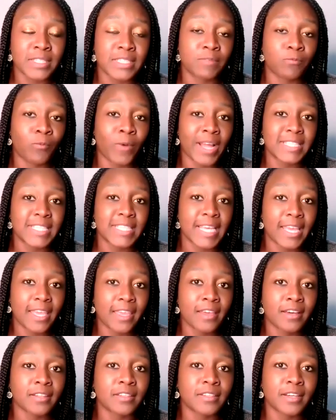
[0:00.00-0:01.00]
why taking
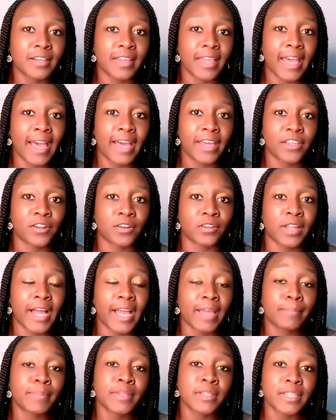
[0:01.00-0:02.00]
a look at your
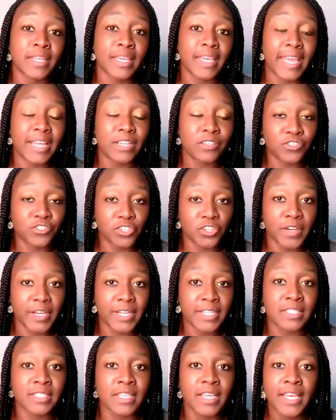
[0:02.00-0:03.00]
liability
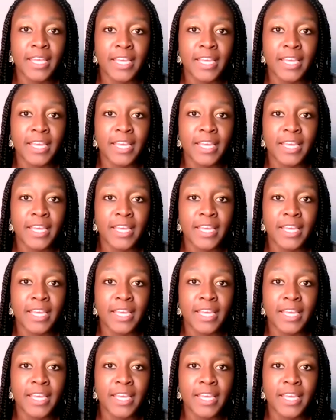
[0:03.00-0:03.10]
insurance.